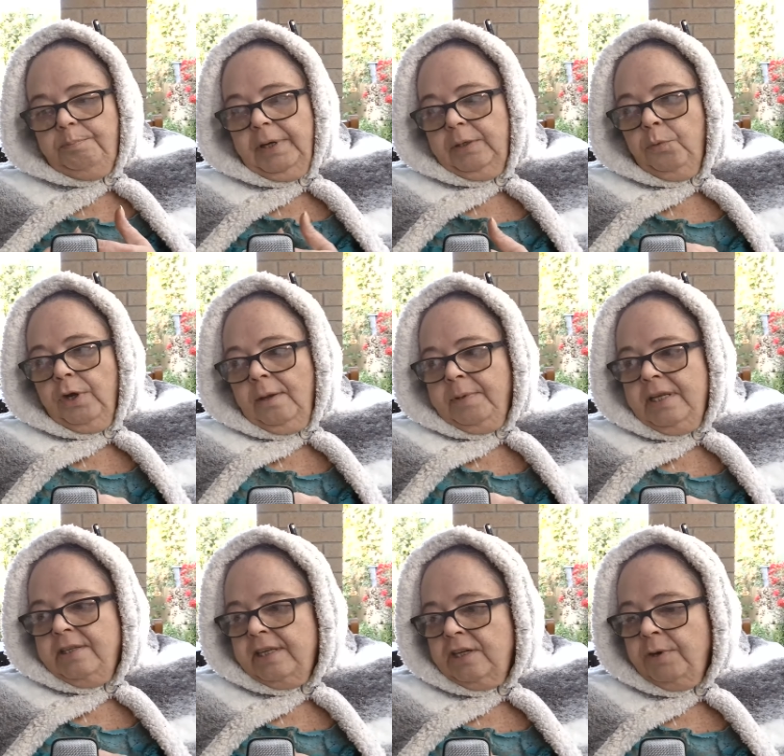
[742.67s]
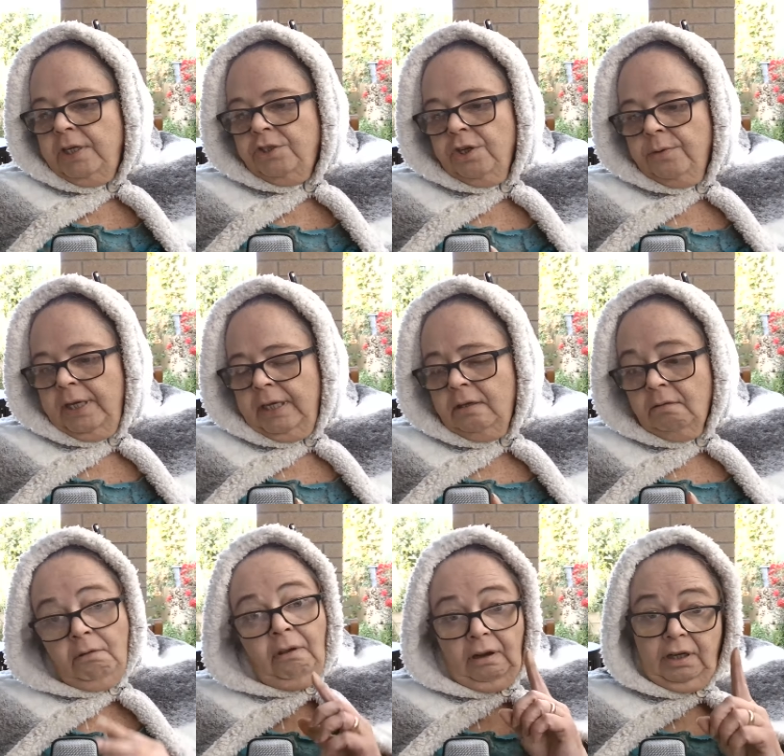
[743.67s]
But what I'm considering doing,
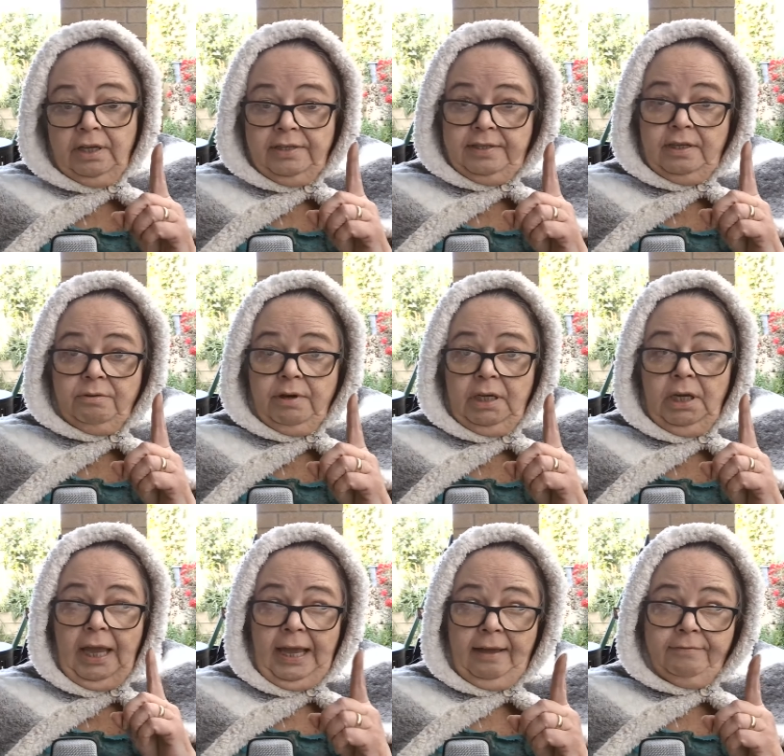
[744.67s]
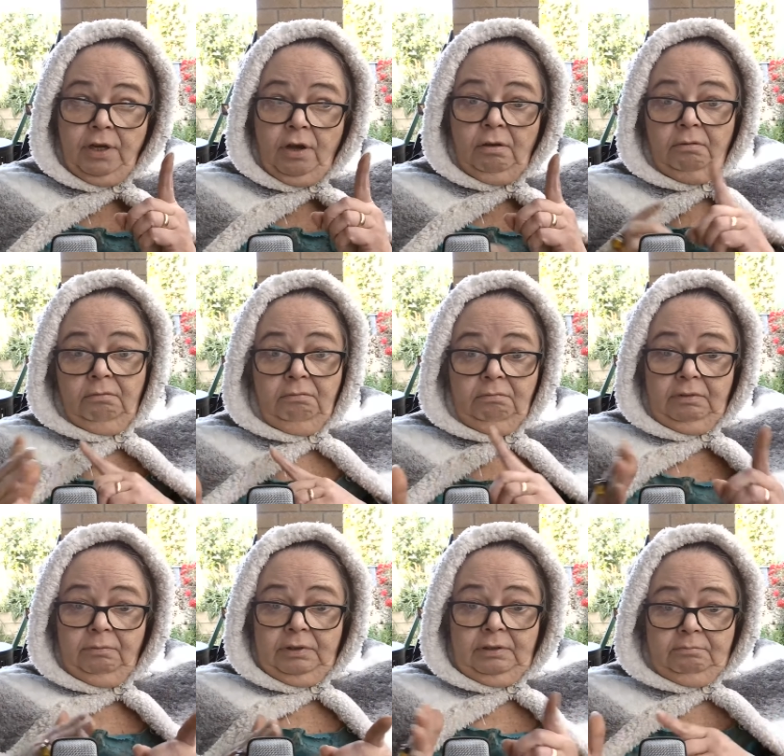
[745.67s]
considering, haven't gone
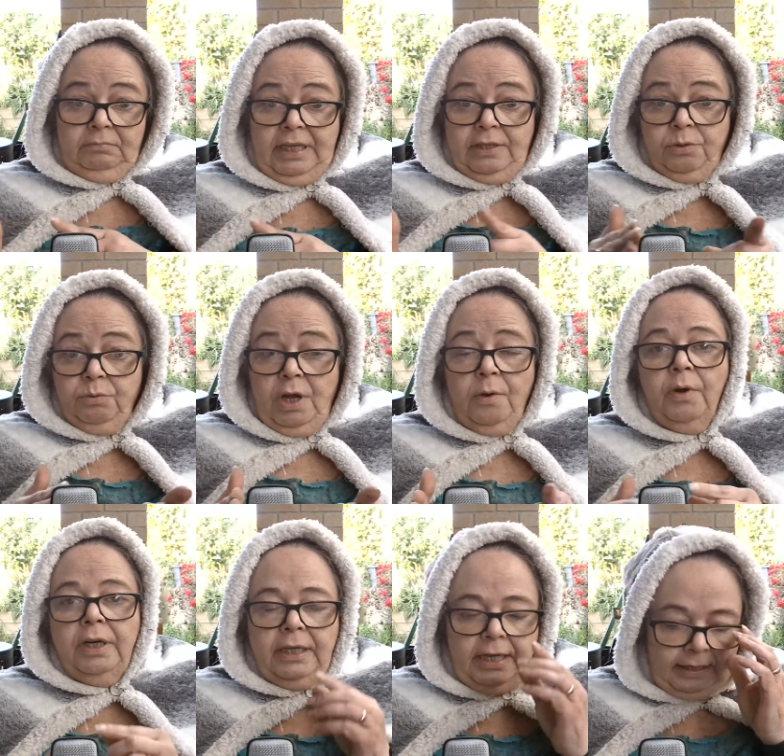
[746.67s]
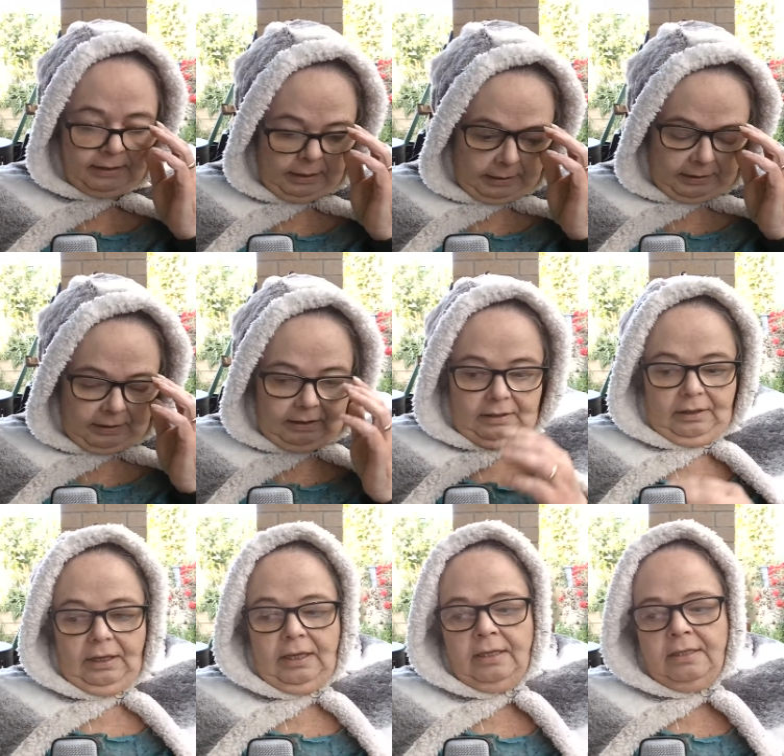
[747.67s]
yes or no on it yet,
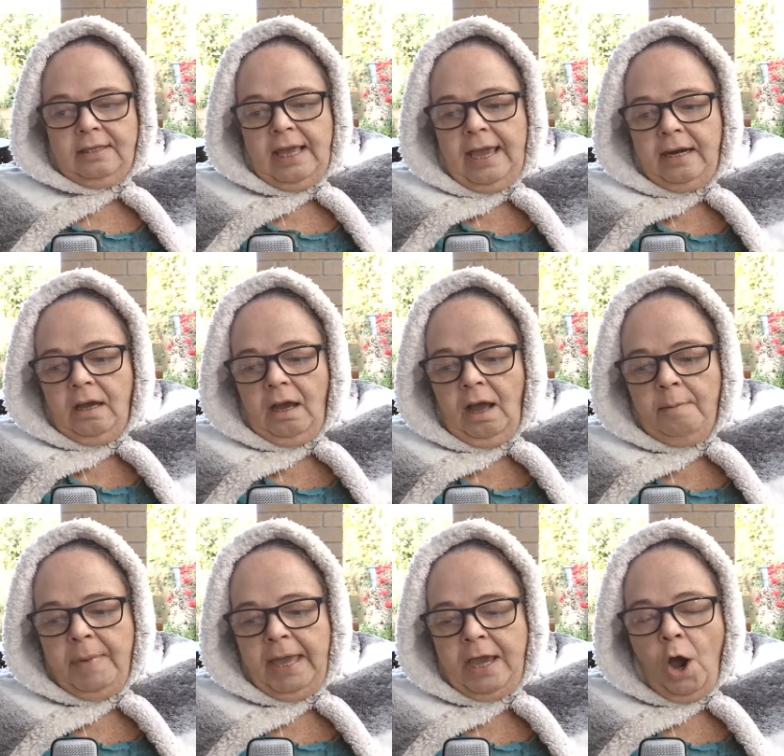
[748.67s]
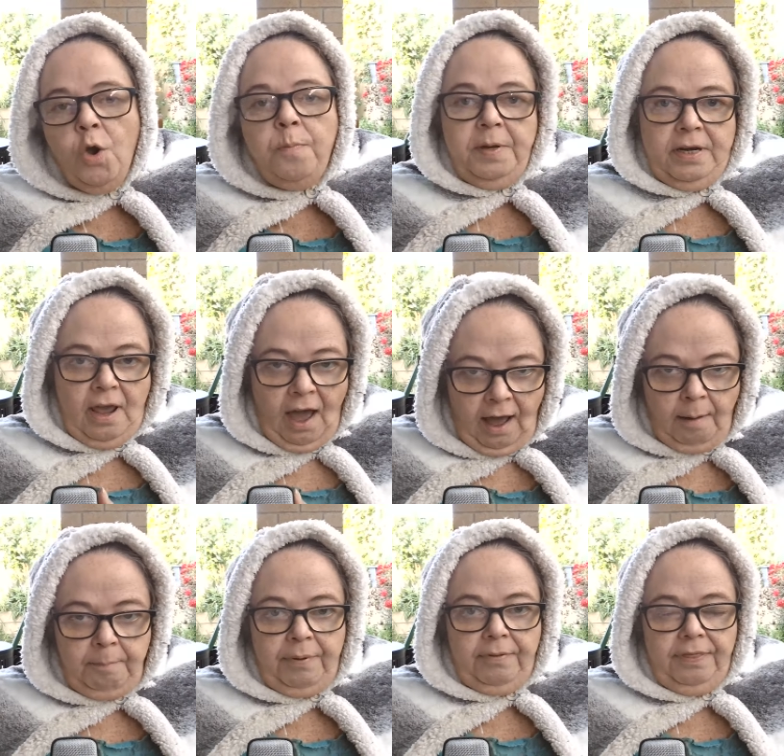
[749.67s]
is that I may open
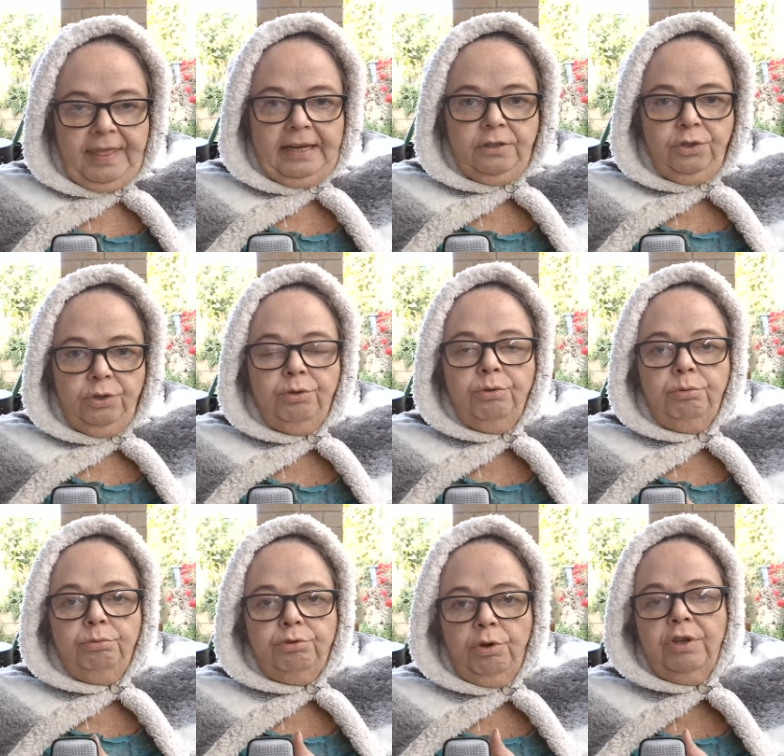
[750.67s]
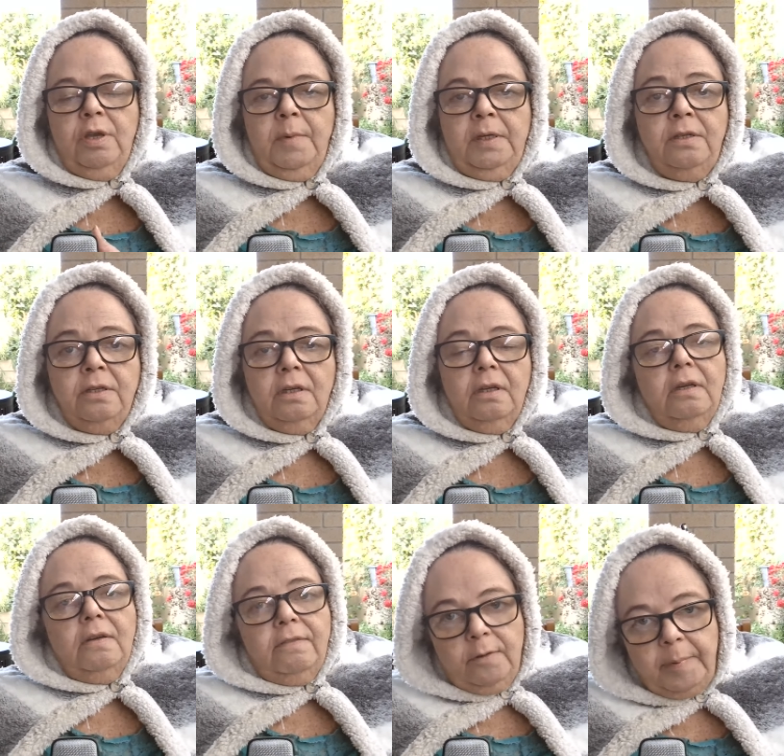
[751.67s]
up that Google document
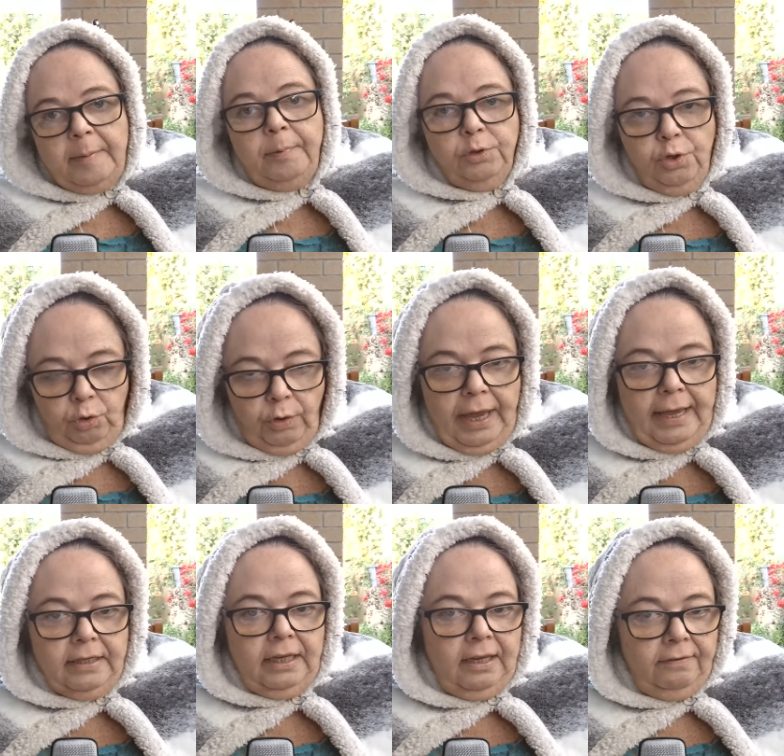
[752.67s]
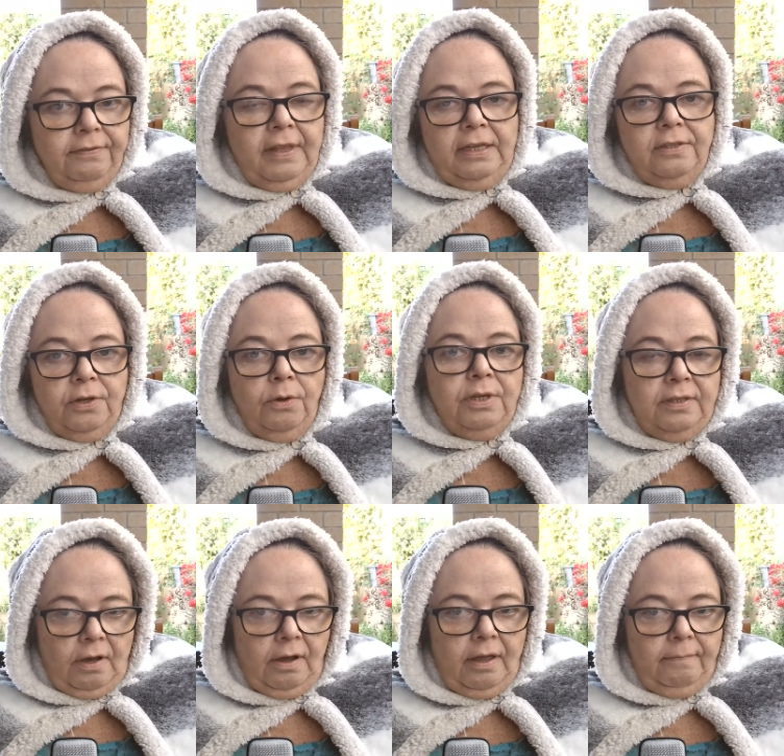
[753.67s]
for people to look at if they so
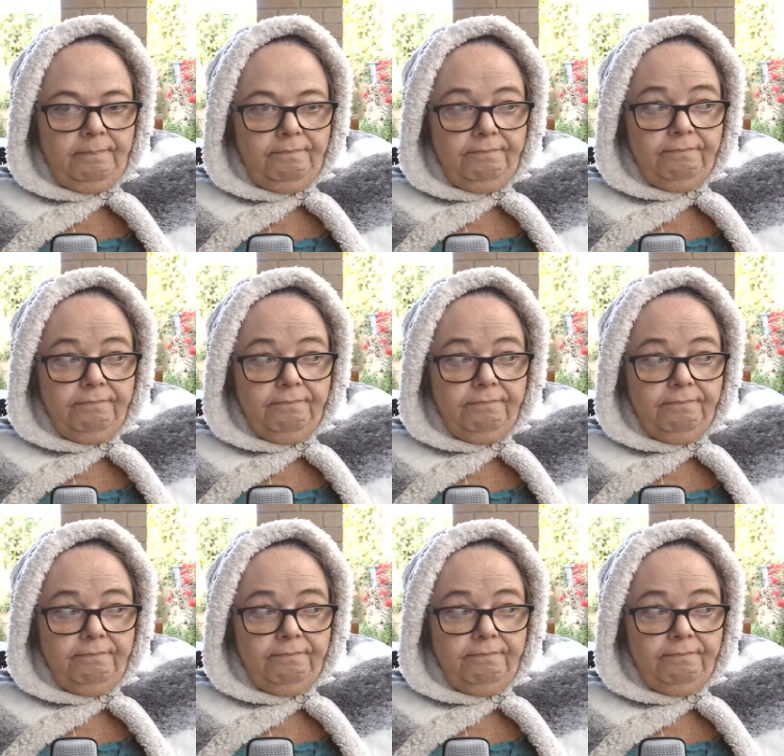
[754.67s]
desire